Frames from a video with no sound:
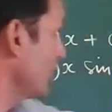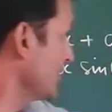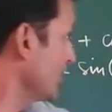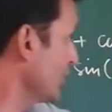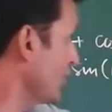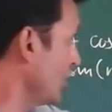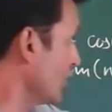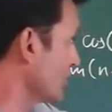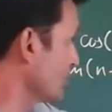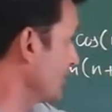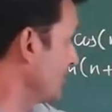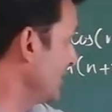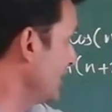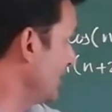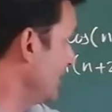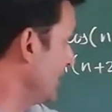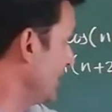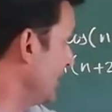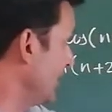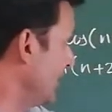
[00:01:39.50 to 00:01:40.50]
cos B,
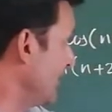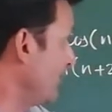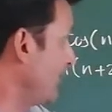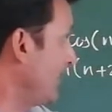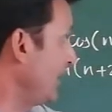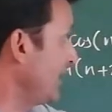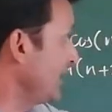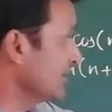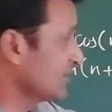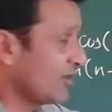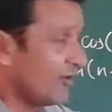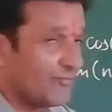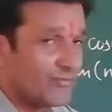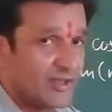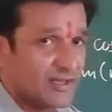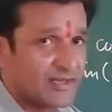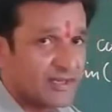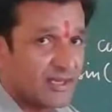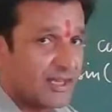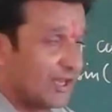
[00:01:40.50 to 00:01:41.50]
in place of
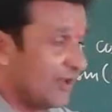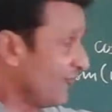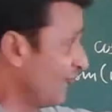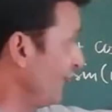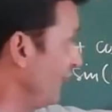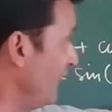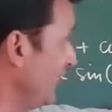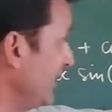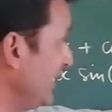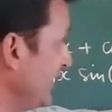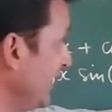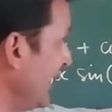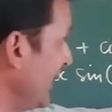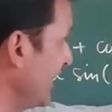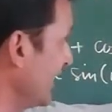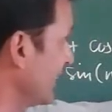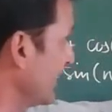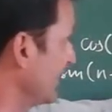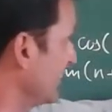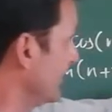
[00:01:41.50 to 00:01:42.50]
this if we
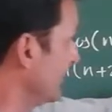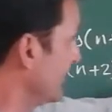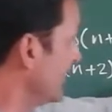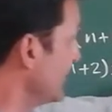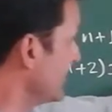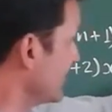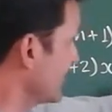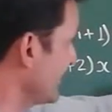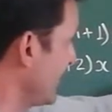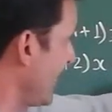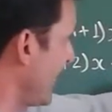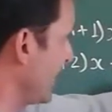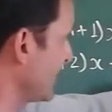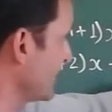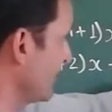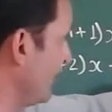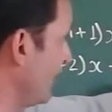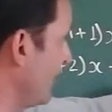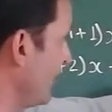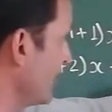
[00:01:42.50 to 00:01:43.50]
take this as
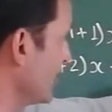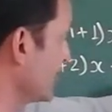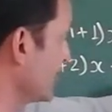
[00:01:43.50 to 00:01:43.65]
a first